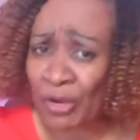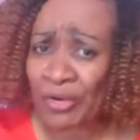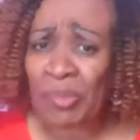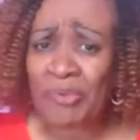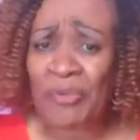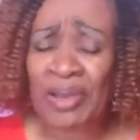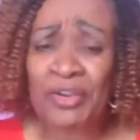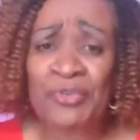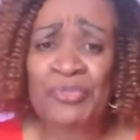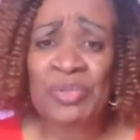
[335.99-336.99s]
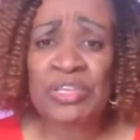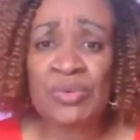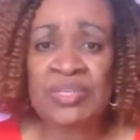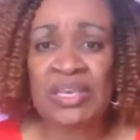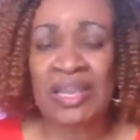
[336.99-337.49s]
number of creditors will
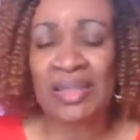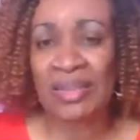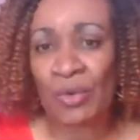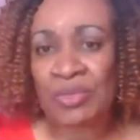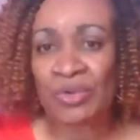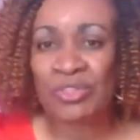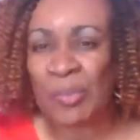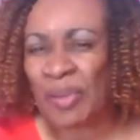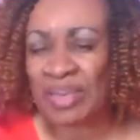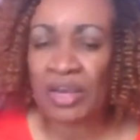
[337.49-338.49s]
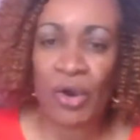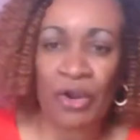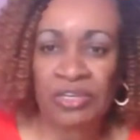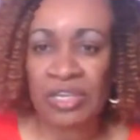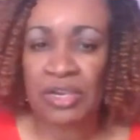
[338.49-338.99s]
use it, and those are typically
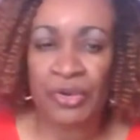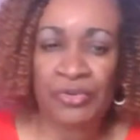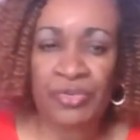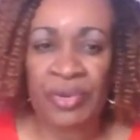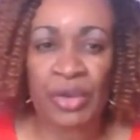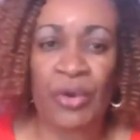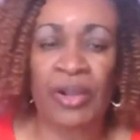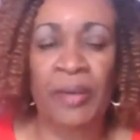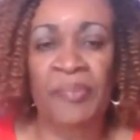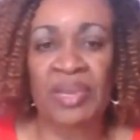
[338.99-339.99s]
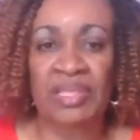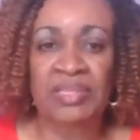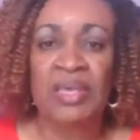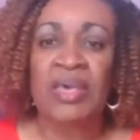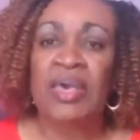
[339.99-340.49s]
car dealers, credit card
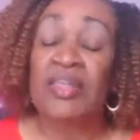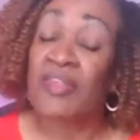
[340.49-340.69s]
companies.